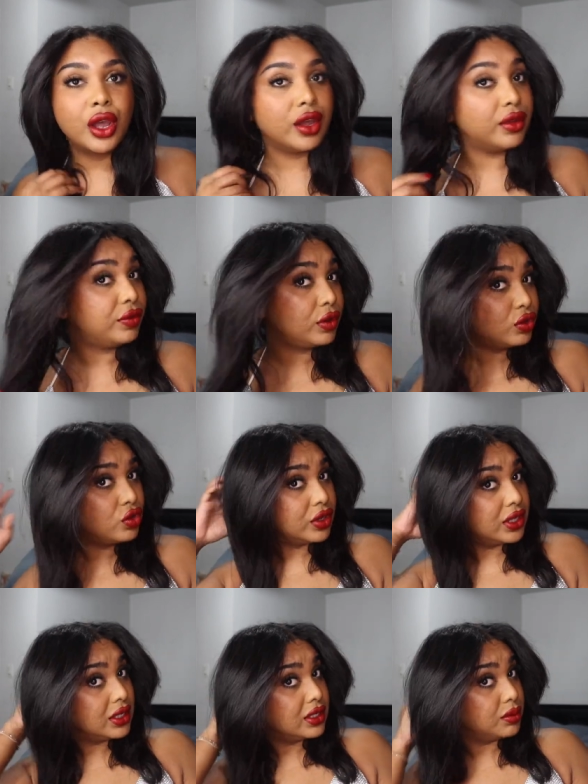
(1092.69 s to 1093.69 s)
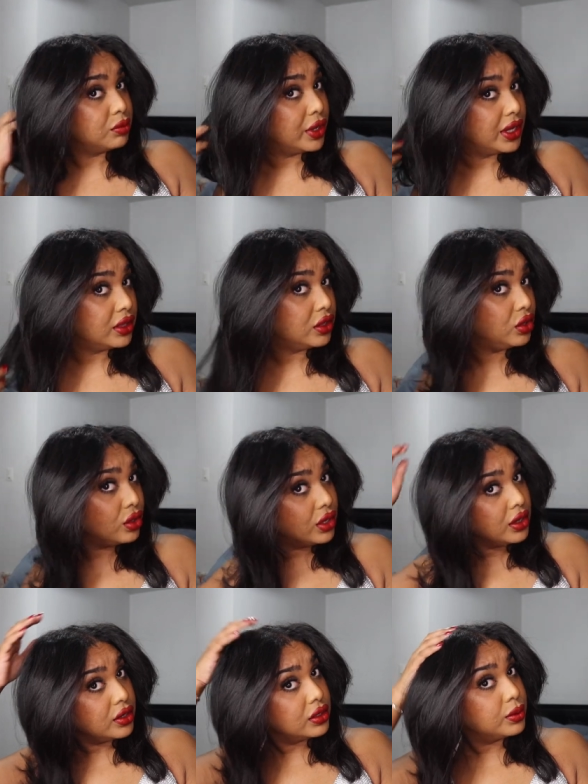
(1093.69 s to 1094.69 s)
a few drinks and break in the New
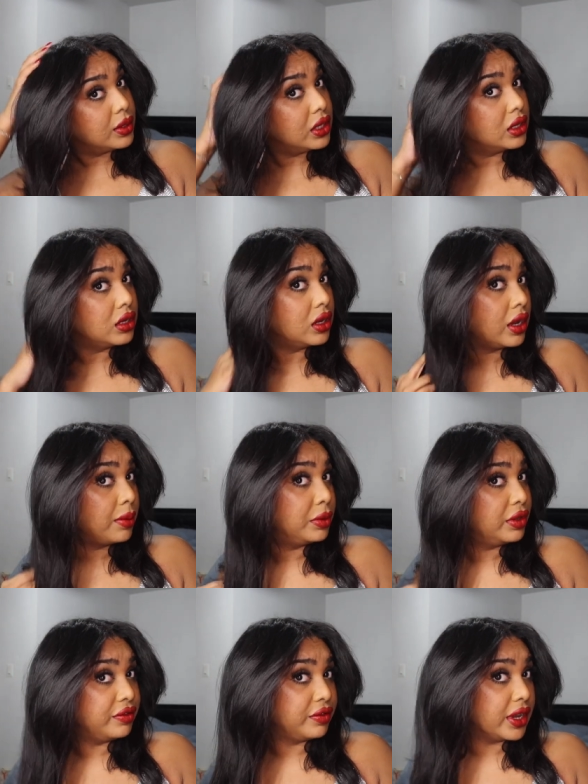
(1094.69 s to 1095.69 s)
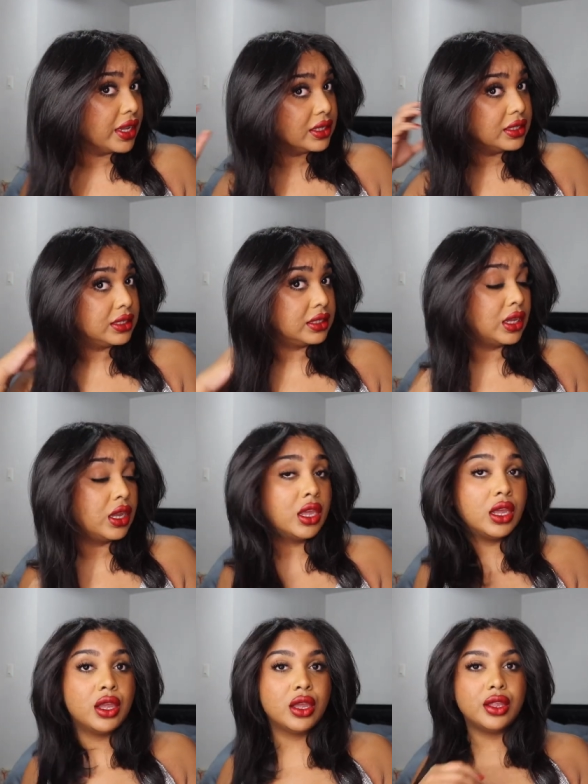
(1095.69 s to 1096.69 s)
Year's with a couple of friends.
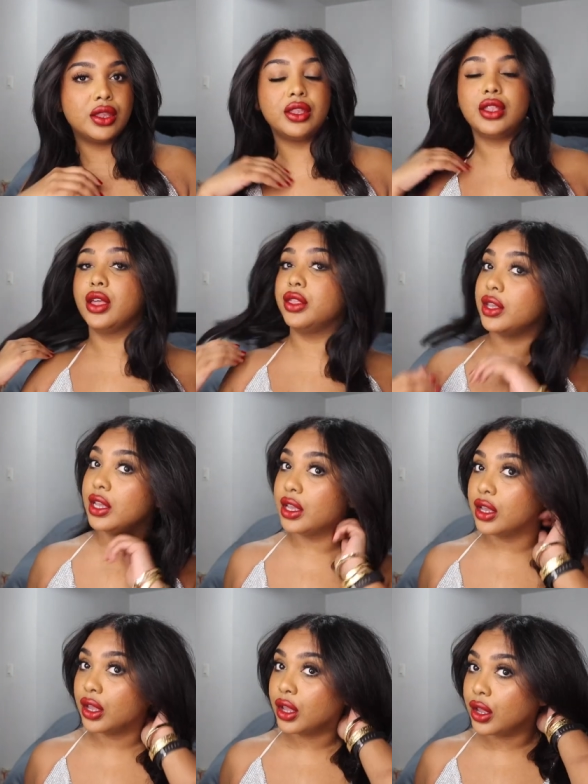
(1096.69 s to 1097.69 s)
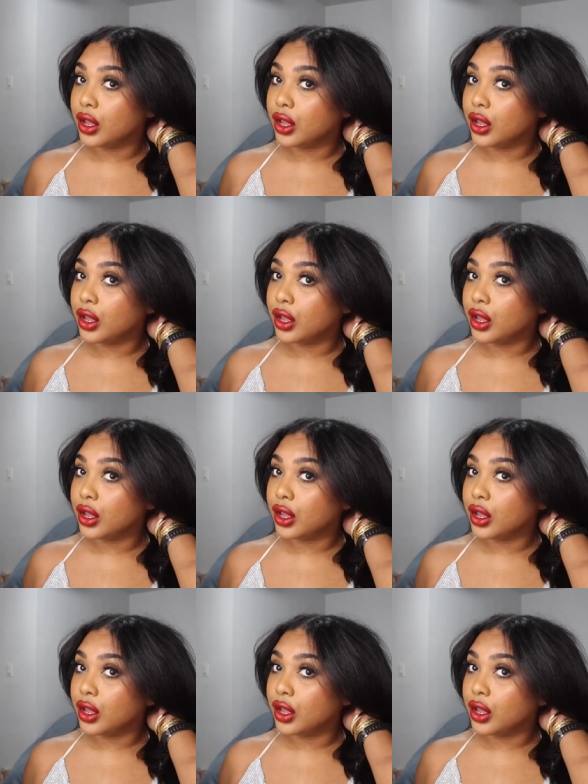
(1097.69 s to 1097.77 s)
Nothing